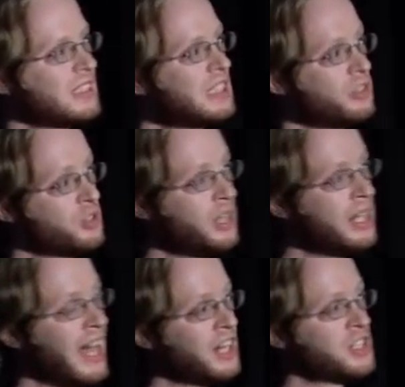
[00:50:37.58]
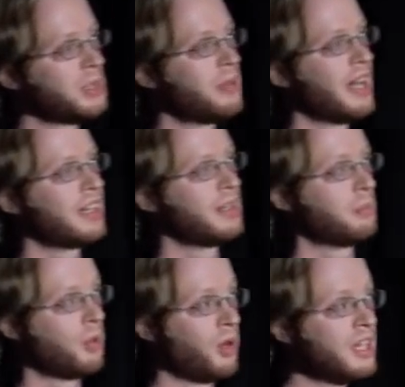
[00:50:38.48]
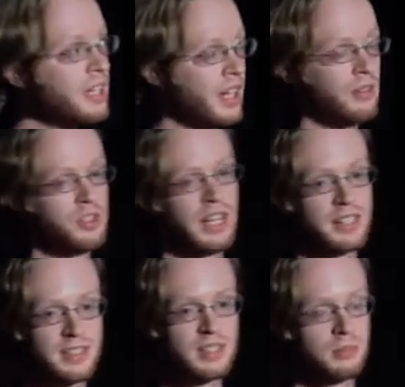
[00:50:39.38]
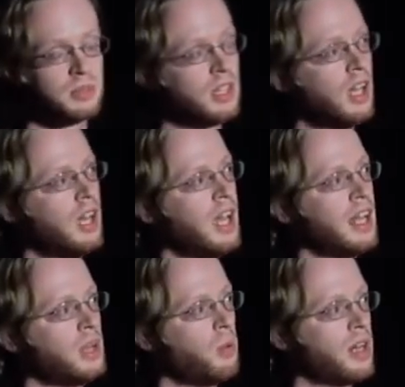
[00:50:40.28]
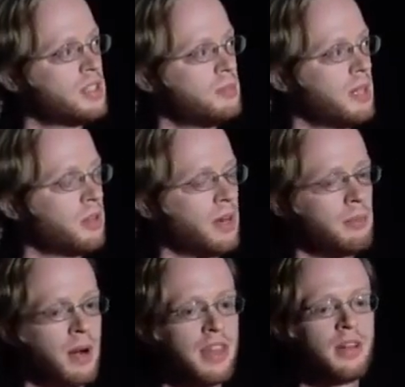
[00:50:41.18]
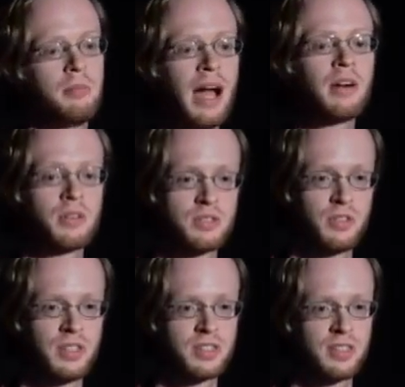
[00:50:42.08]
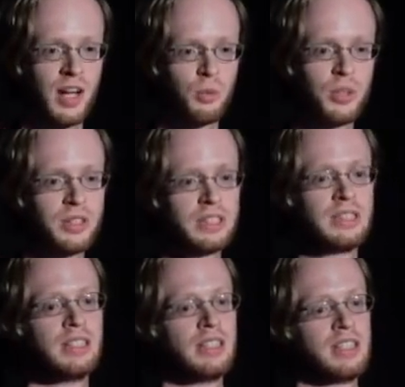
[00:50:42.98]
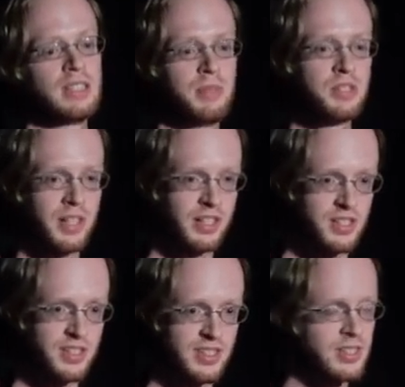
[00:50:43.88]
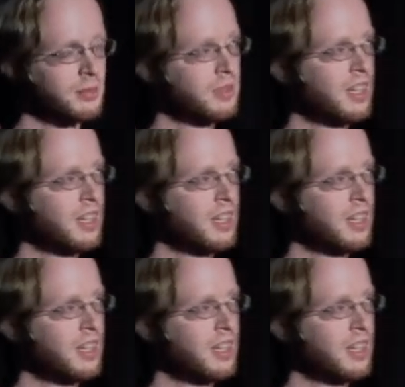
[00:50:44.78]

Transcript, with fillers: was created actually by an employee of Dragon Systems. And he wanted to be able to write Python macros for this unwieldy speech recognition system.